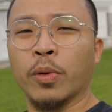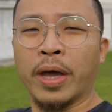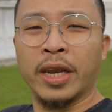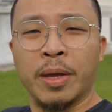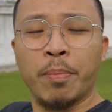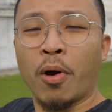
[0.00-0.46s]

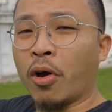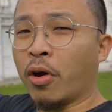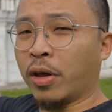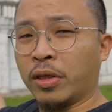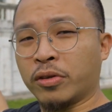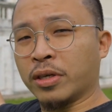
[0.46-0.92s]
any point
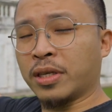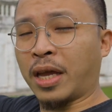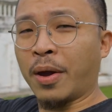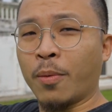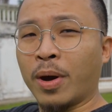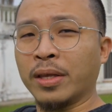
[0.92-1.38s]
of interest
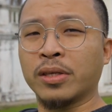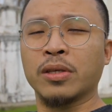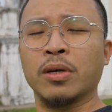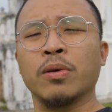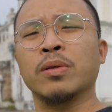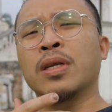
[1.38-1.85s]
I want.
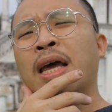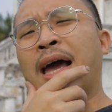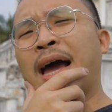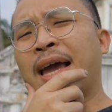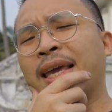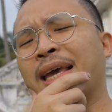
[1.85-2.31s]
So
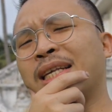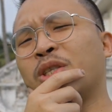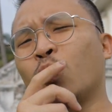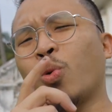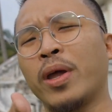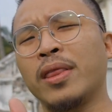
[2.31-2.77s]
I guess
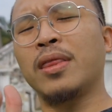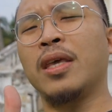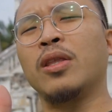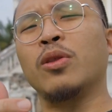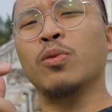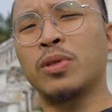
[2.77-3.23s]

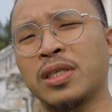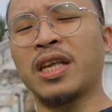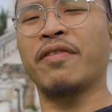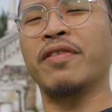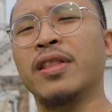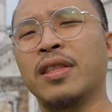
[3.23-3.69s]
20 to
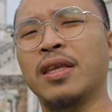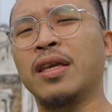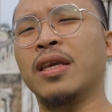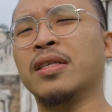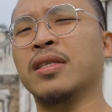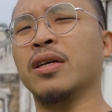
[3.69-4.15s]

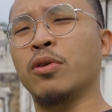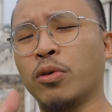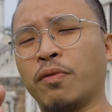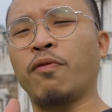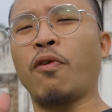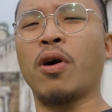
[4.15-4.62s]
70 is a
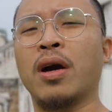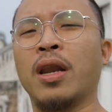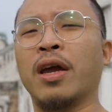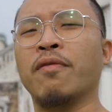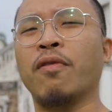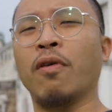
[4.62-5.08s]
good focal
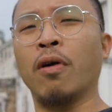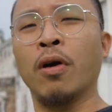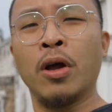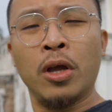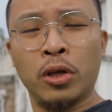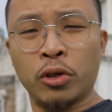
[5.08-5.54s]
length for
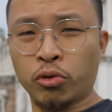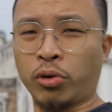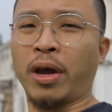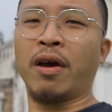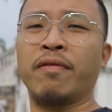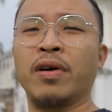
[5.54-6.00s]

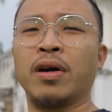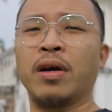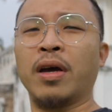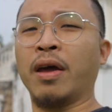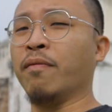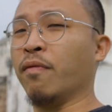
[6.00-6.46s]

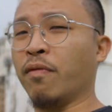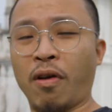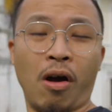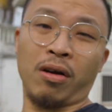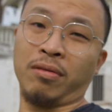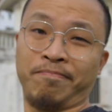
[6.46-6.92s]
travel and
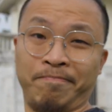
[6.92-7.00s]
vlog.